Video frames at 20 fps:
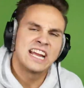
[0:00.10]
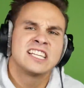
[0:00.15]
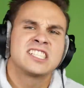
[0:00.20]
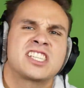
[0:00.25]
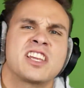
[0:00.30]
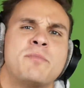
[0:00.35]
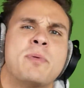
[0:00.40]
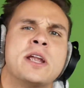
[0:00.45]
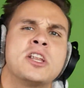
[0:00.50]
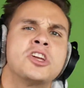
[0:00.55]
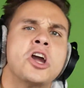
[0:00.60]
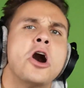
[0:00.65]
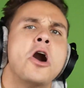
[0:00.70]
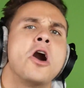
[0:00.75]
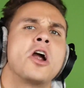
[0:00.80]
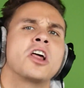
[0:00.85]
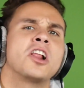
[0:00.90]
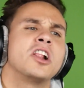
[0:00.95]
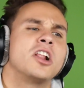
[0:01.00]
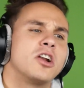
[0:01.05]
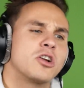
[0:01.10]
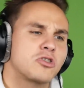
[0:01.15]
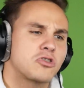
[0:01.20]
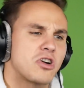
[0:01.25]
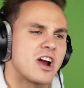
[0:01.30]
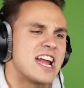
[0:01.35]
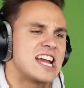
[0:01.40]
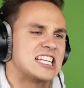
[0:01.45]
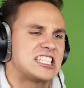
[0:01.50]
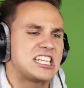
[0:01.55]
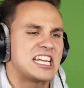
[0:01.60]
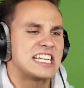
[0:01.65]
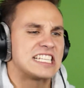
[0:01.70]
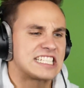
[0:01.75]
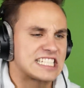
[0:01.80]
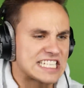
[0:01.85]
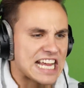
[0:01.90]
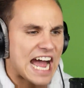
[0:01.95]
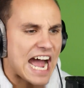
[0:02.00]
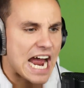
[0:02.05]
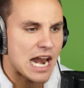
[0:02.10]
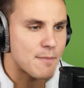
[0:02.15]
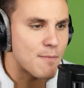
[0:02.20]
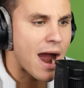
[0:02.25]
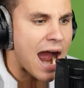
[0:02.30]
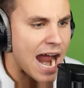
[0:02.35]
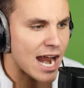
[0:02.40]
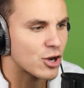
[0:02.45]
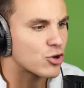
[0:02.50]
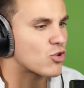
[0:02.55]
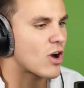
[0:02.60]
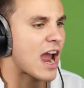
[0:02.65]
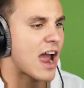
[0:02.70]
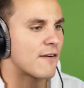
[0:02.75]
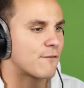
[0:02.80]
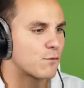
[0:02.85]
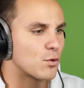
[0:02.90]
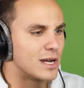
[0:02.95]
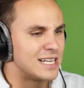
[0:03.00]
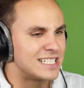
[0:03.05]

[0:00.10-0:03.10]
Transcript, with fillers: Things have been going a little crazy inside Minecraft